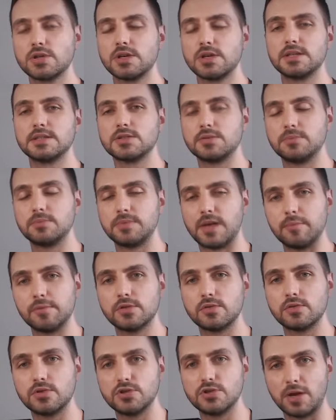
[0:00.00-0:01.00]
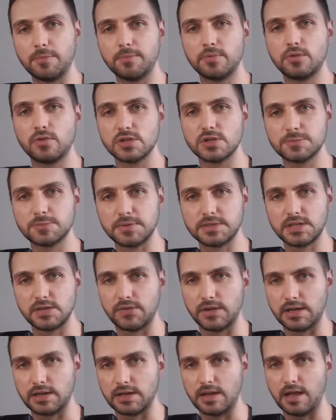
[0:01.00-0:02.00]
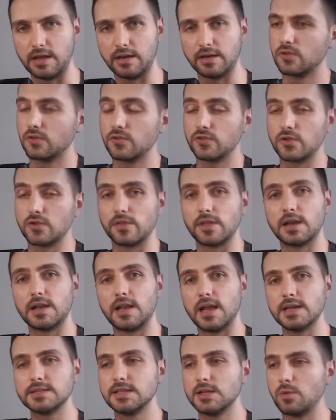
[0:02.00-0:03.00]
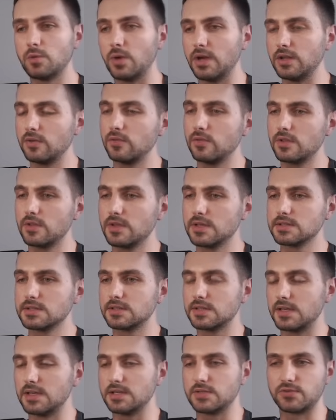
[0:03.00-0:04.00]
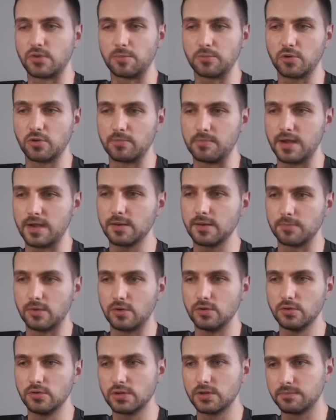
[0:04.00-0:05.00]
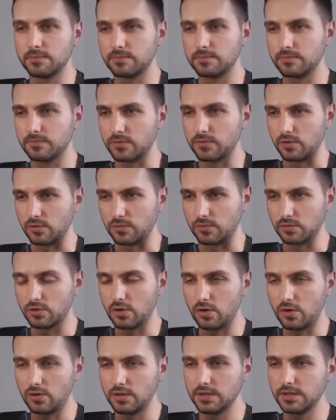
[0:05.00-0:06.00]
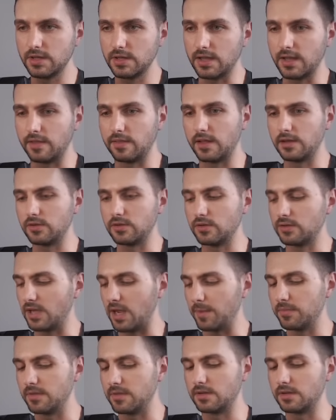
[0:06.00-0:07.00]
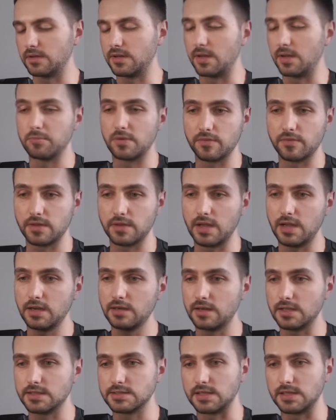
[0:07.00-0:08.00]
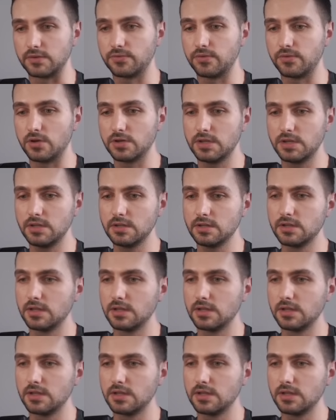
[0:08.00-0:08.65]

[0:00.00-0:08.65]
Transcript: is to be able to jump to a specific line. So the classic way to do this is from command mode, so colon, and then you type the number of the line, let's say 40,